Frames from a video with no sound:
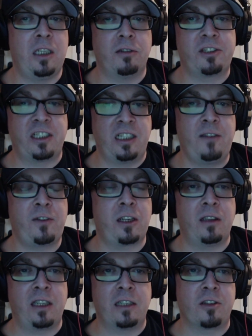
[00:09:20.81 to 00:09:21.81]

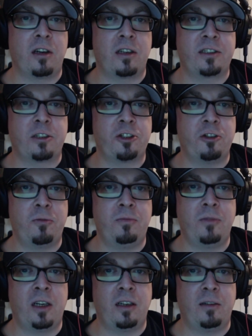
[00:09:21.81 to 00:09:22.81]
significantly, as long as there's
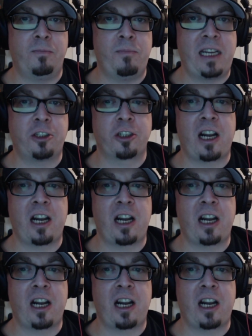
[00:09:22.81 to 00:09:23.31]
no major